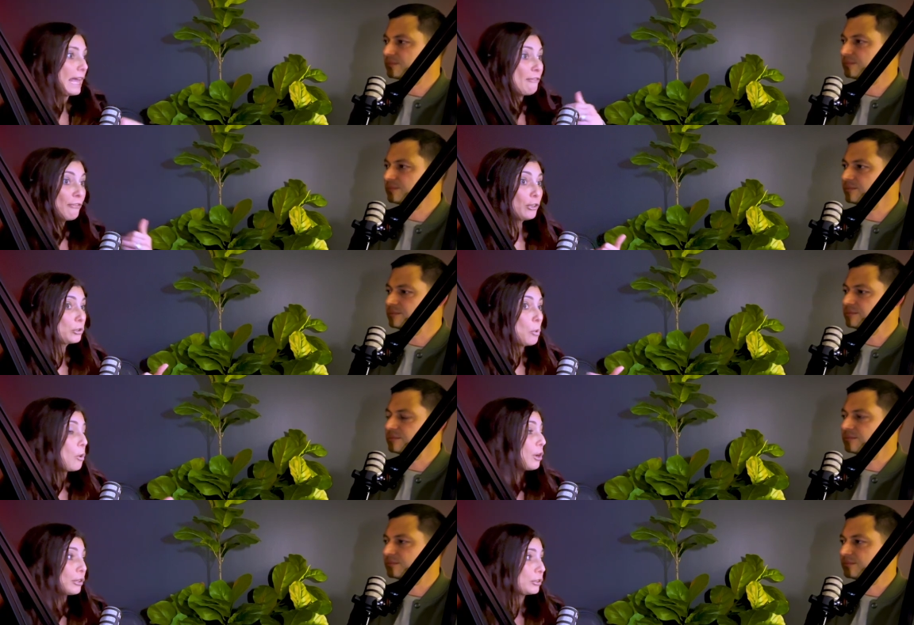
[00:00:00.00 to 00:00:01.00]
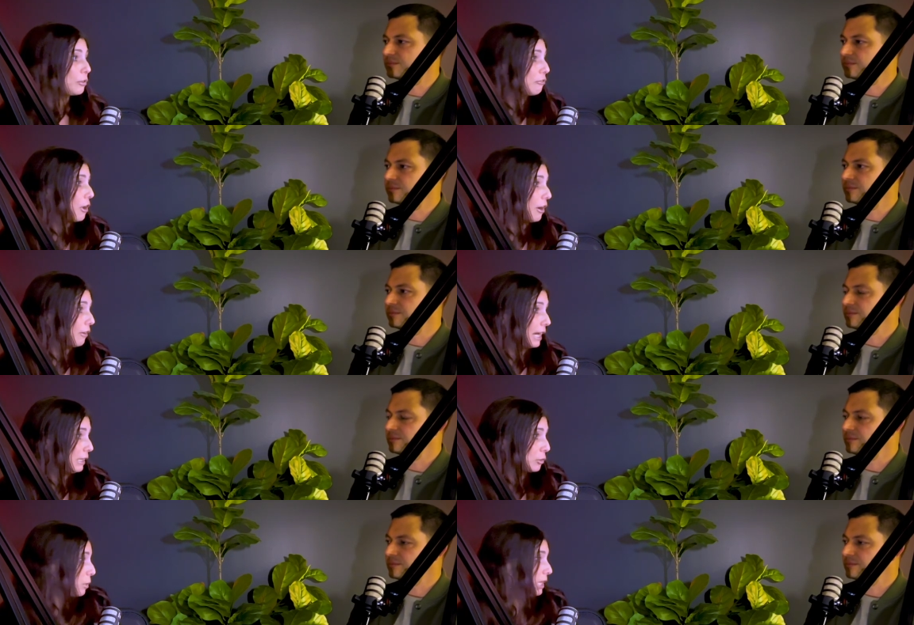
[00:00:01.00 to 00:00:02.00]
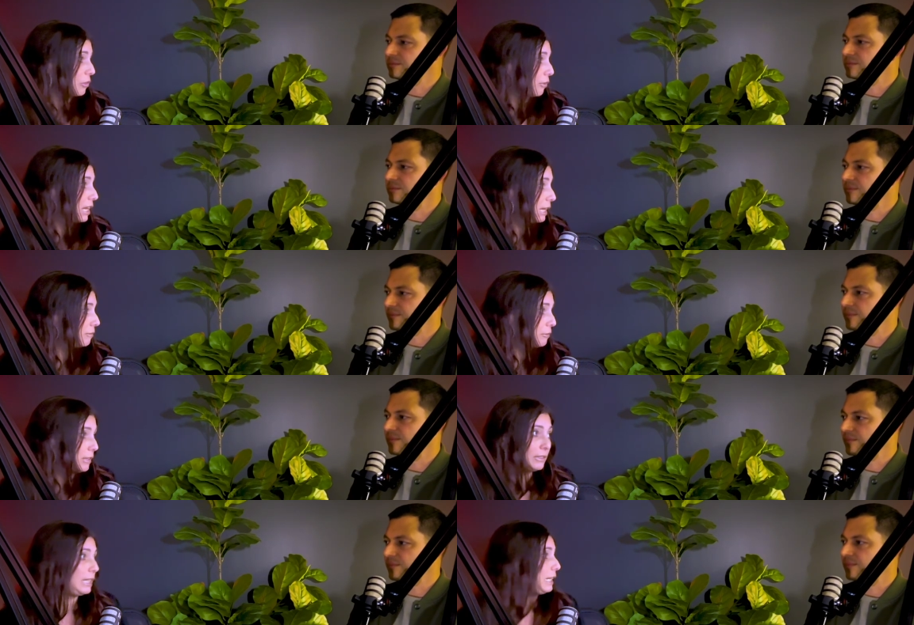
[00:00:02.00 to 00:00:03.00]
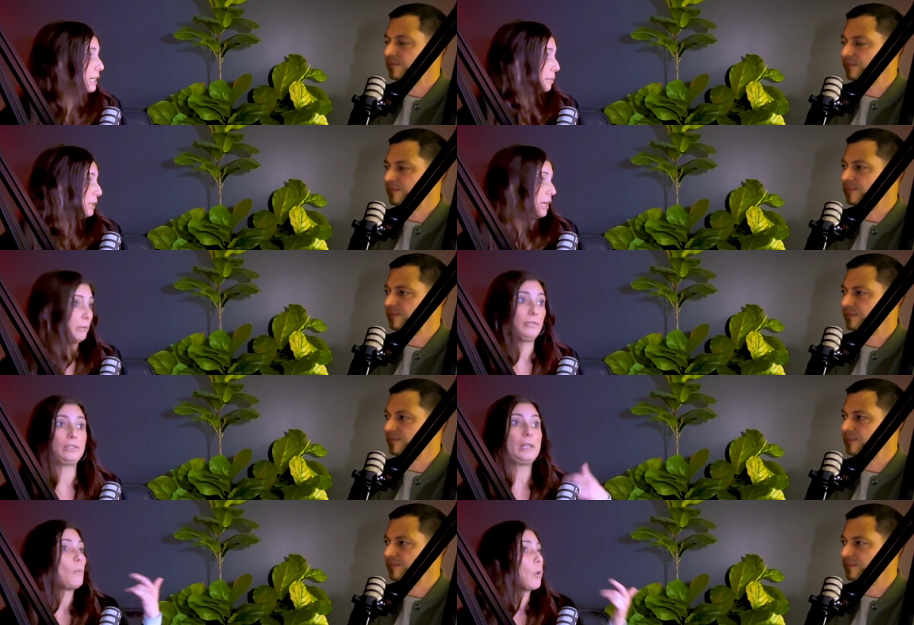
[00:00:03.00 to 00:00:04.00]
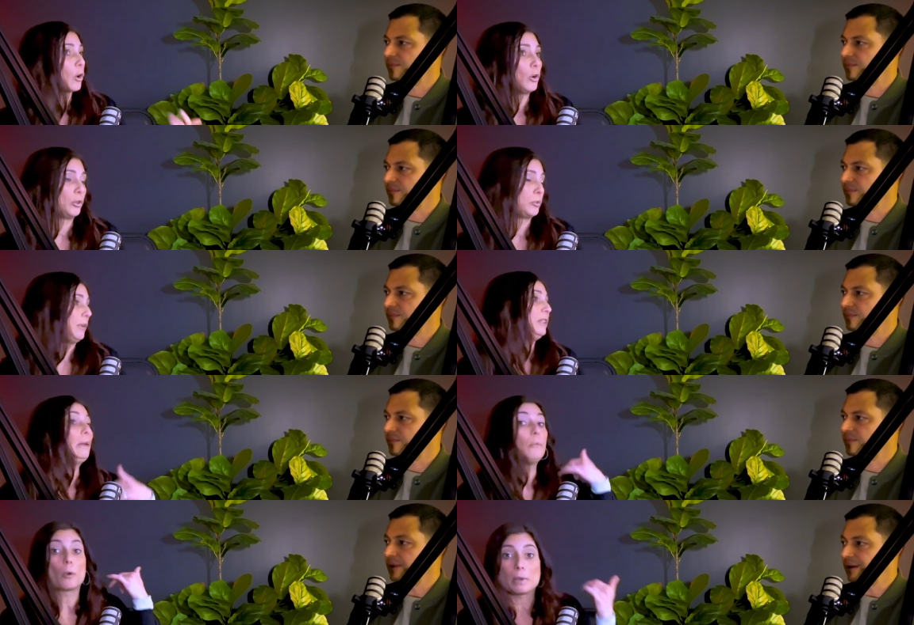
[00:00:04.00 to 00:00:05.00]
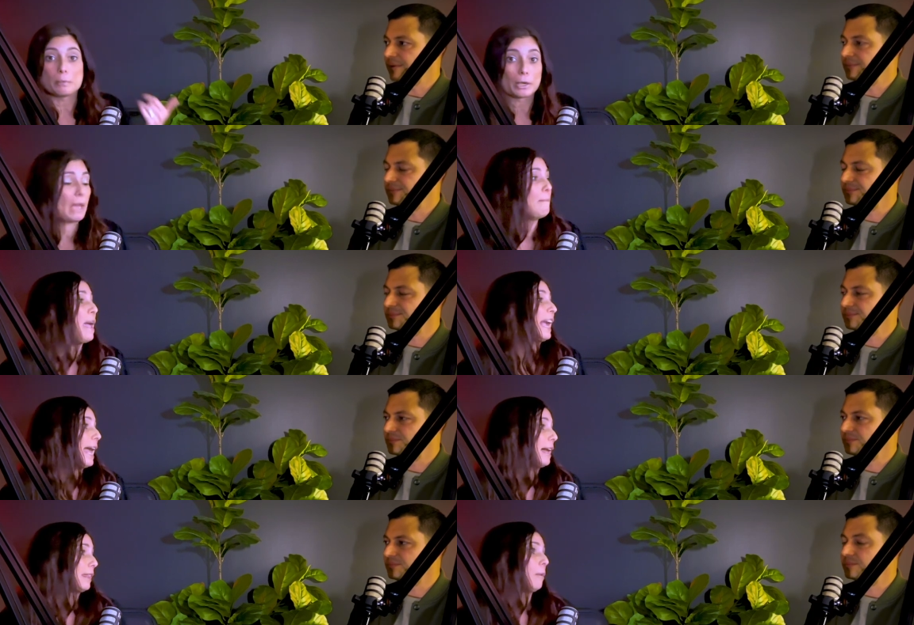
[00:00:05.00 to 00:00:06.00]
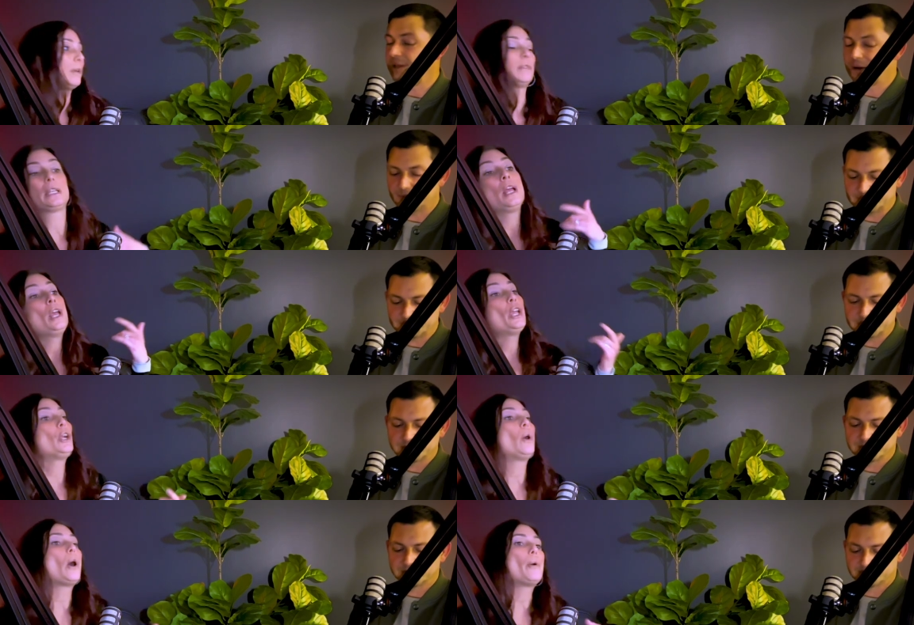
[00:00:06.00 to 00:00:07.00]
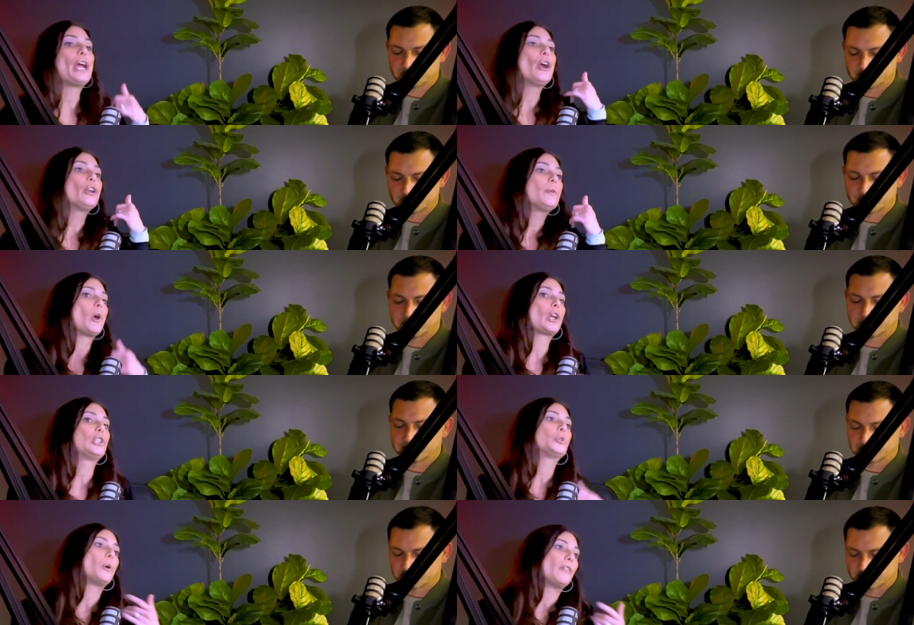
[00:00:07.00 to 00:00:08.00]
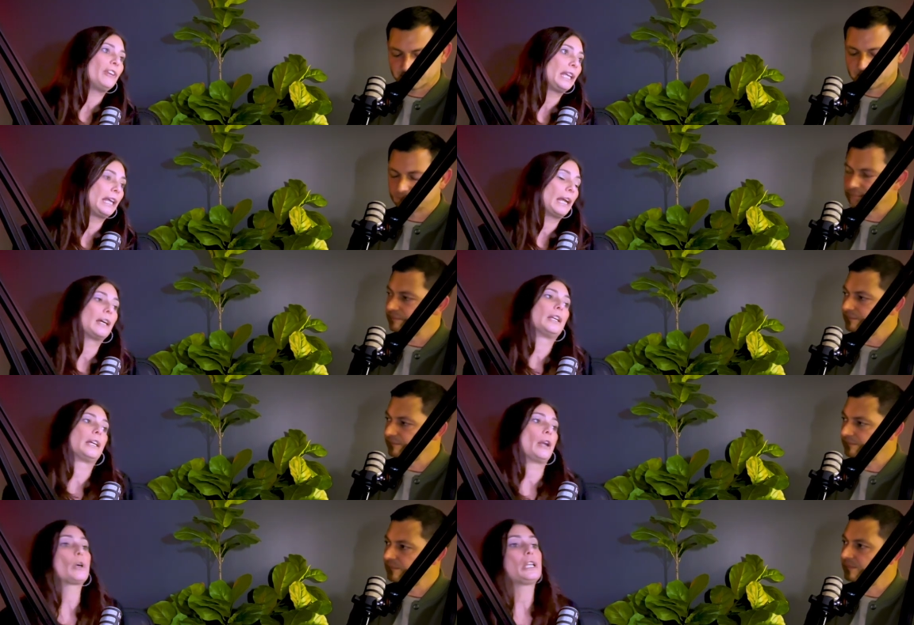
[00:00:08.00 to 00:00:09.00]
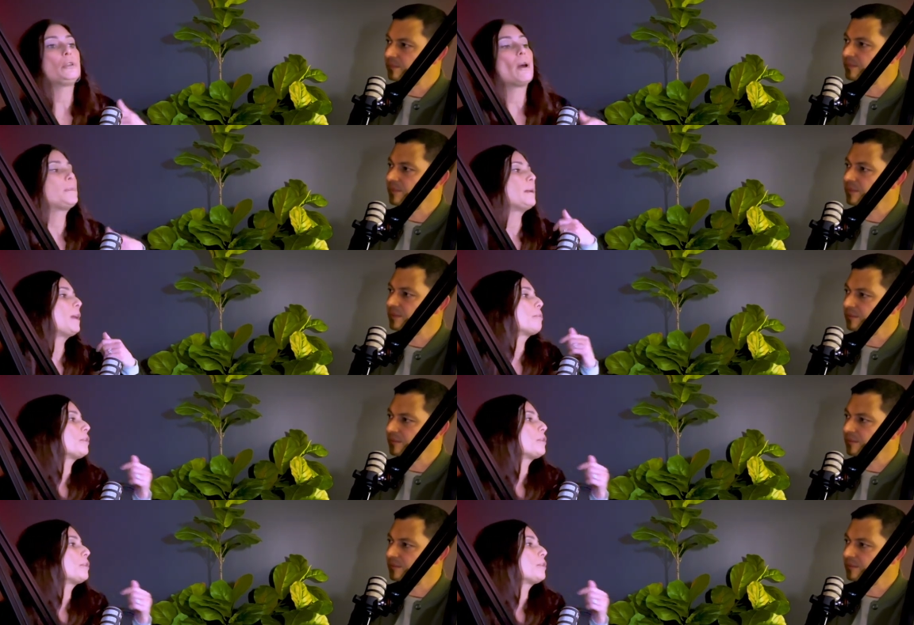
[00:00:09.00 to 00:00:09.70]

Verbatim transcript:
Speaker 1: that first quarter so far, right in 23, we've seen an uptick. We've seen more calls. We've seen more yeah. people getting back out there. We've yeah. seen, you know, oh, I heard the market's softening in. I'm gonna get. Oh, can you update my